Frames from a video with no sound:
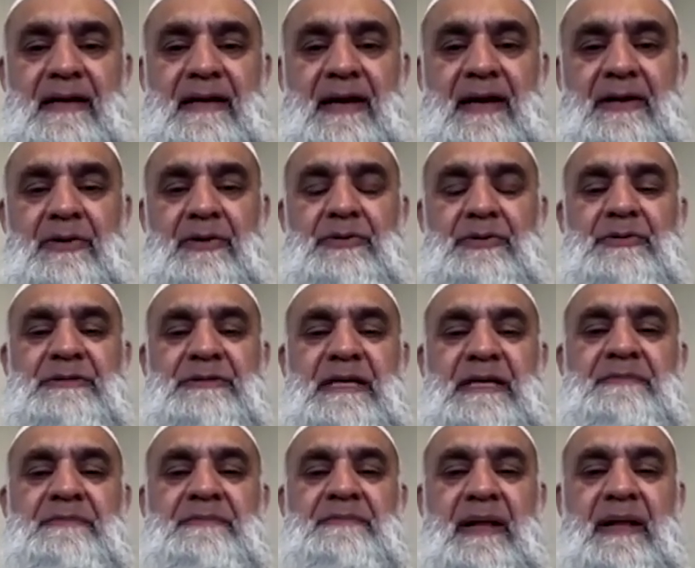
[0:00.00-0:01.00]
You know, to
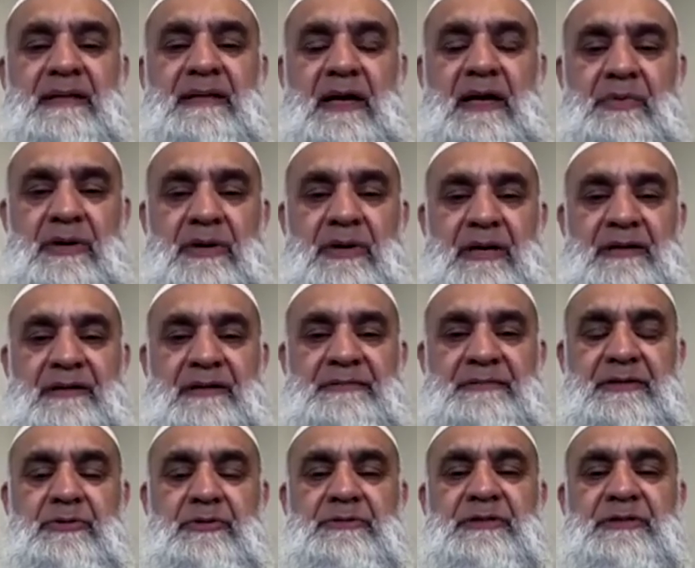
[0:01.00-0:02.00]
rebuild our
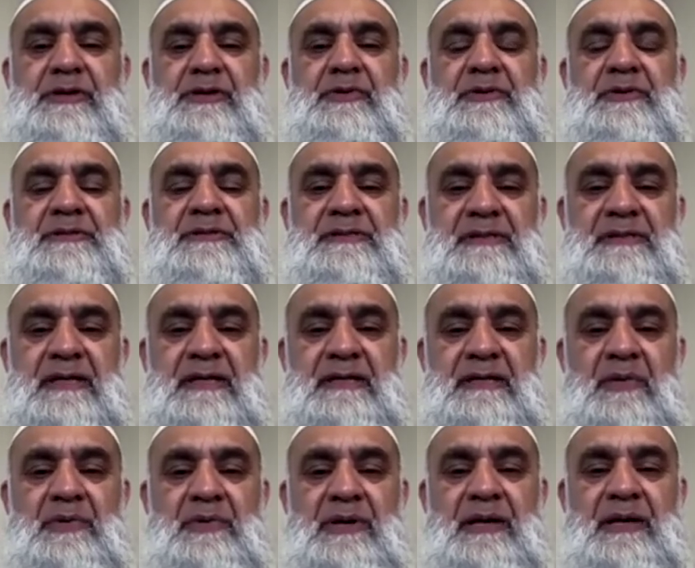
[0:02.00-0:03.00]
country, to reconstruct
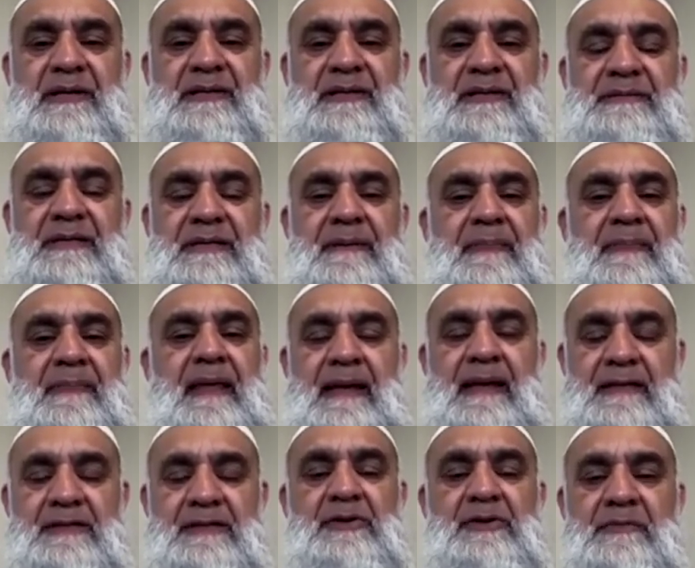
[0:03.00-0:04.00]
our country,
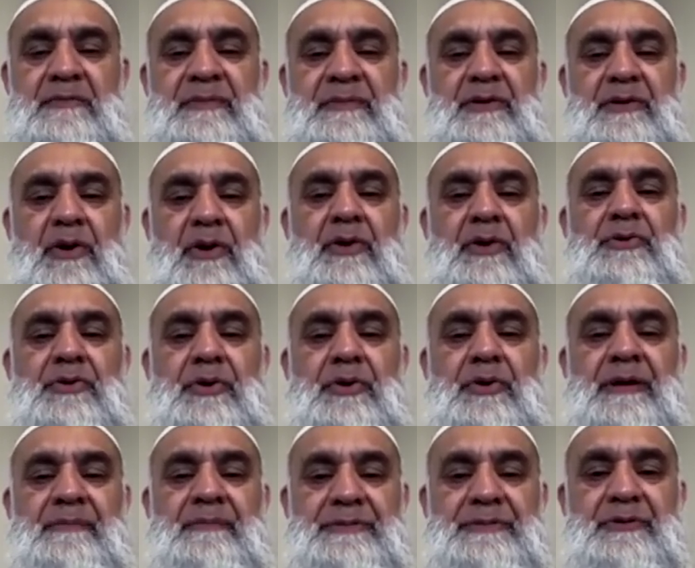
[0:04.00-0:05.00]
it's going to be an
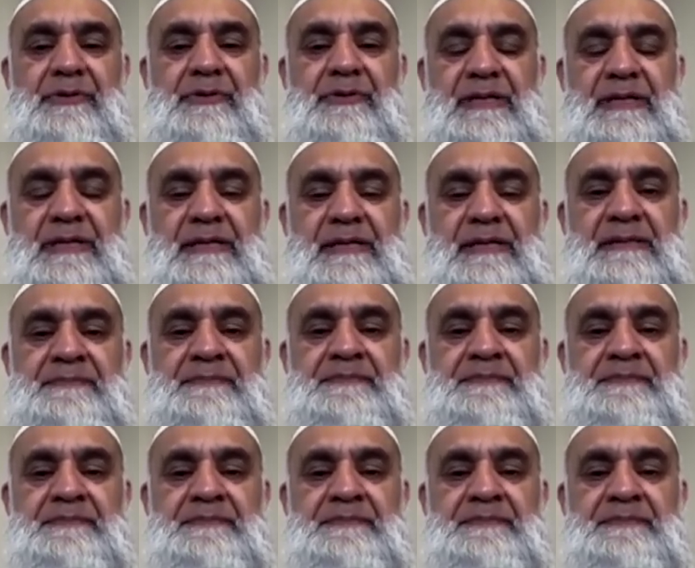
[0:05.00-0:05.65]
ongoing process.